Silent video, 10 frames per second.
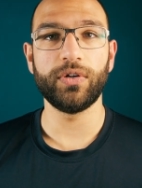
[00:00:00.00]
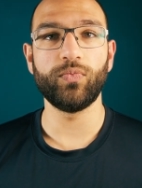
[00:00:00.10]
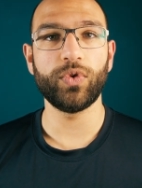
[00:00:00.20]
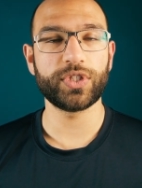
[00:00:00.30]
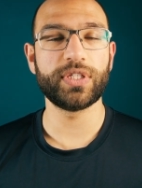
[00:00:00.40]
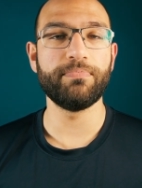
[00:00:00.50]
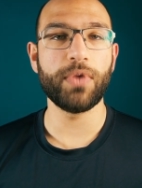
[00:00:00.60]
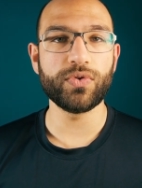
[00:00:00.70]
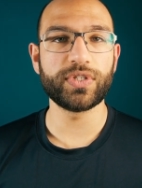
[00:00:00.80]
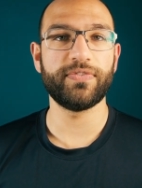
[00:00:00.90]
and what's the
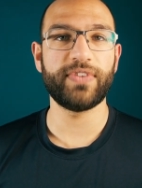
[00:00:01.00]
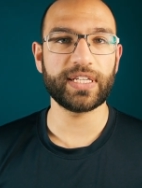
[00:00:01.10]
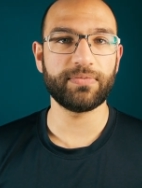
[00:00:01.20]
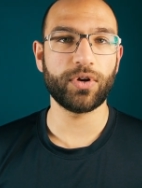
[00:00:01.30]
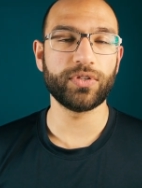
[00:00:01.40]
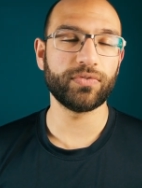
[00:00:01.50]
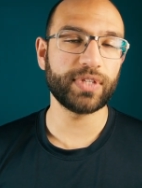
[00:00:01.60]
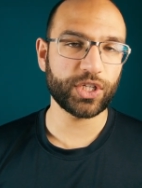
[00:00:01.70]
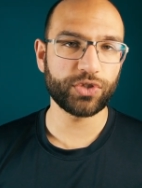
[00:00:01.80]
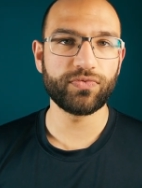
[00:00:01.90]
most effective protocol, and
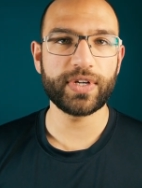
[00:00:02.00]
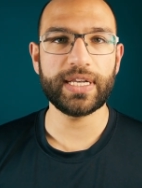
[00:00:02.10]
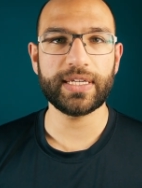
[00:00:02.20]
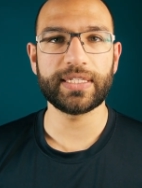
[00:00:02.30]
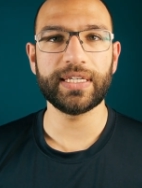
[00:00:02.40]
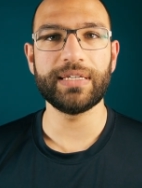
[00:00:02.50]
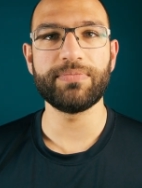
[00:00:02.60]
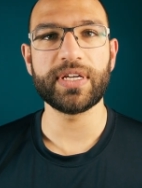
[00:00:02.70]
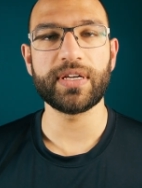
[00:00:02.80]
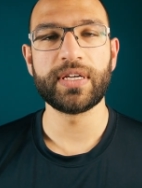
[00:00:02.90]
that should realistically
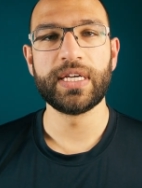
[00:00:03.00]
be a